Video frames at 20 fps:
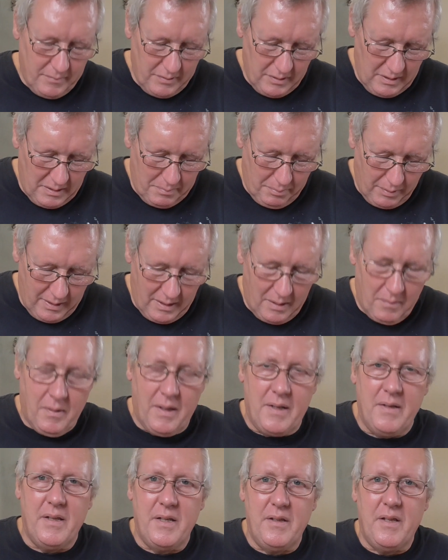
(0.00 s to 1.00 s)
Let's put it that
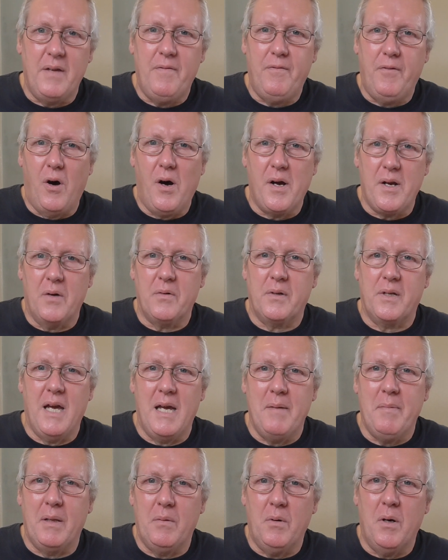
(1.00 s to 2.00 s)
way. They fired
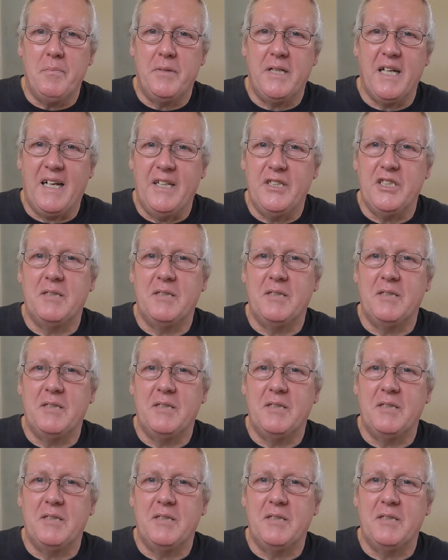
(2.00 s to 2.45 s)
okay, but they weren't particularly